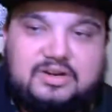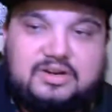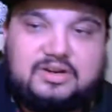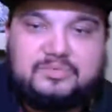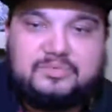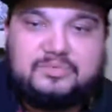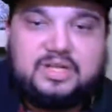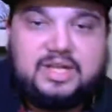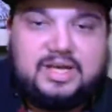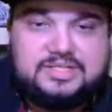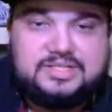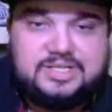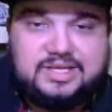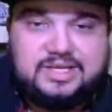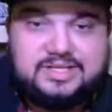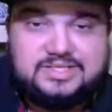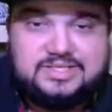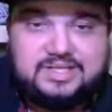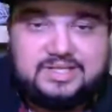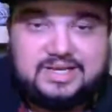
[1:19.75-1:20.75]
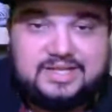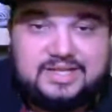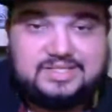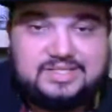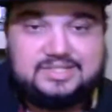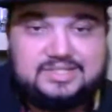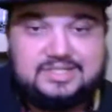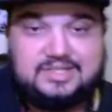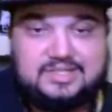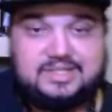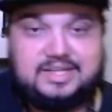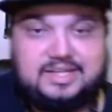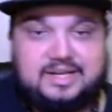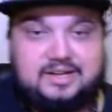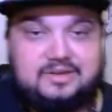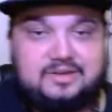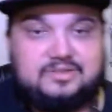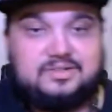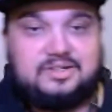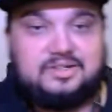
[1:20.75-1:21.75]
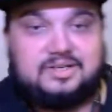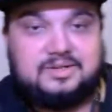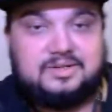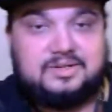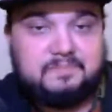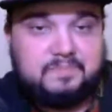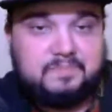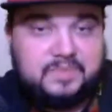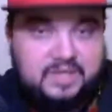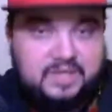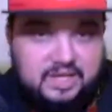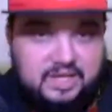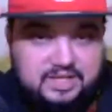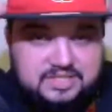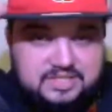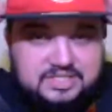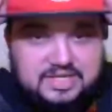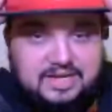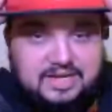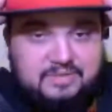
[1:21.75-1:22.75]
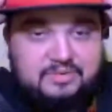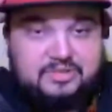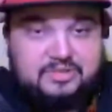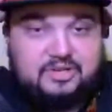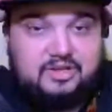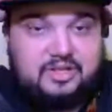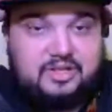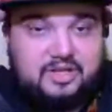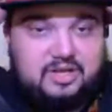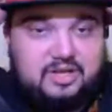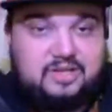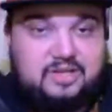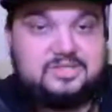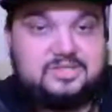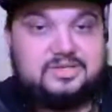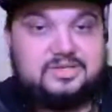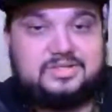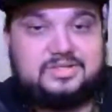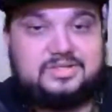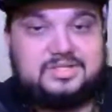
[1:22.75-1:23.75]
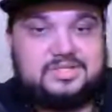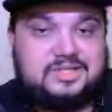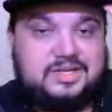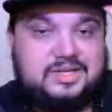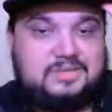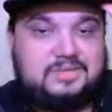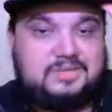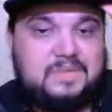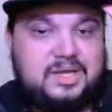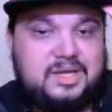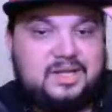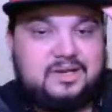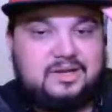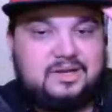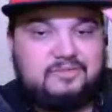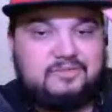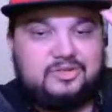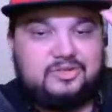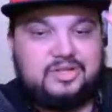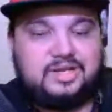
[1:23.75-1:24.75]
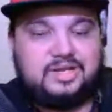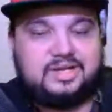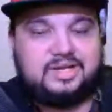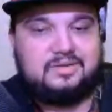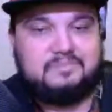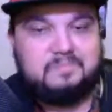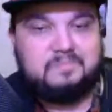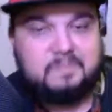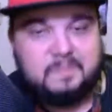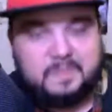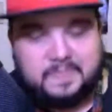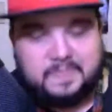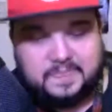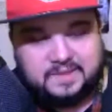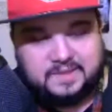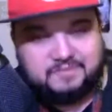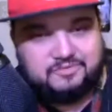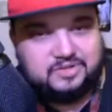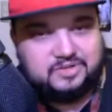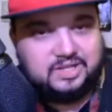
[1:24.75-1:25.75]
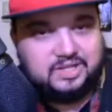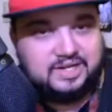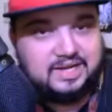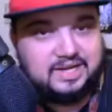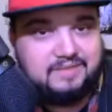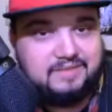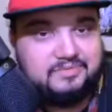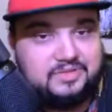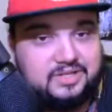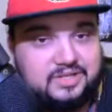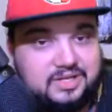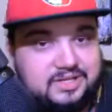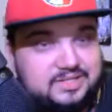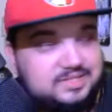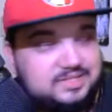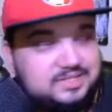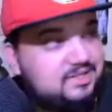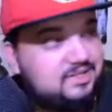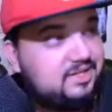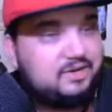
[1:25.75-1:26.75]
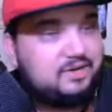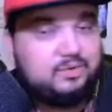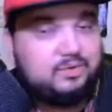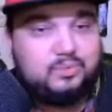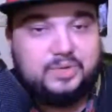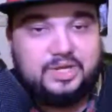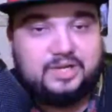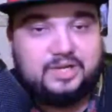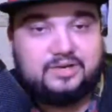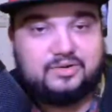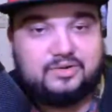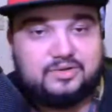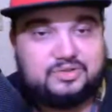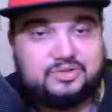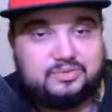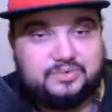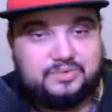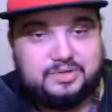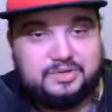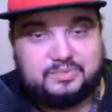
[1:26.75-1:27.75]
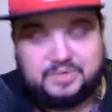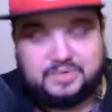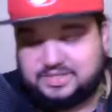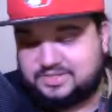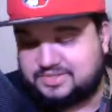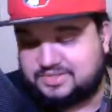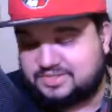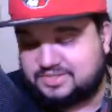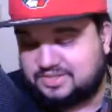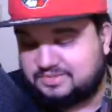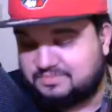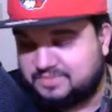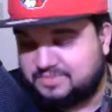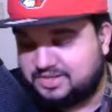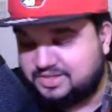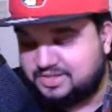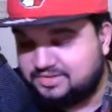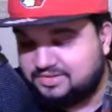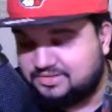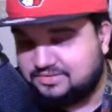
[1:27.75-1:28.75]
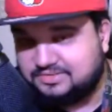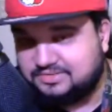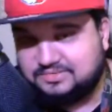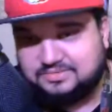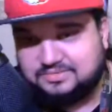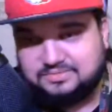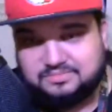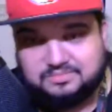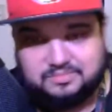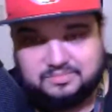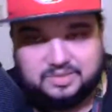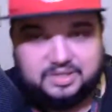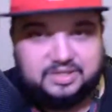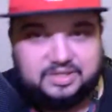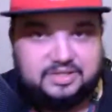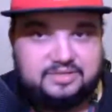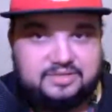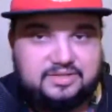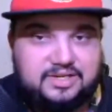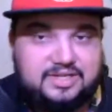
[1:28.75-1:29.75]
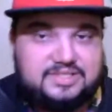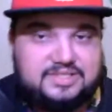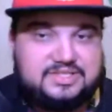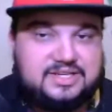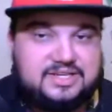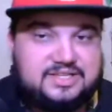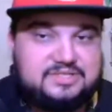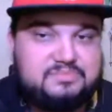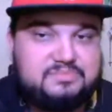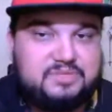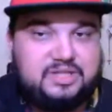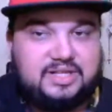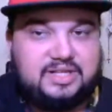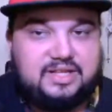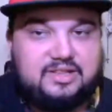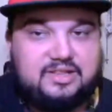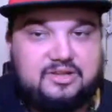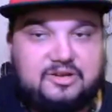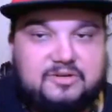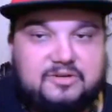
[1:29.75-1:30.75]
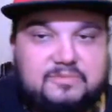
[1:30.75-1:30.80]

really had a chance to actually sit down and chat with all y'all. So this is like, man, I feel like I've feel like I haven't done this in like a week or three weeks or something, man. But I guess it hasn't yeah. been that long.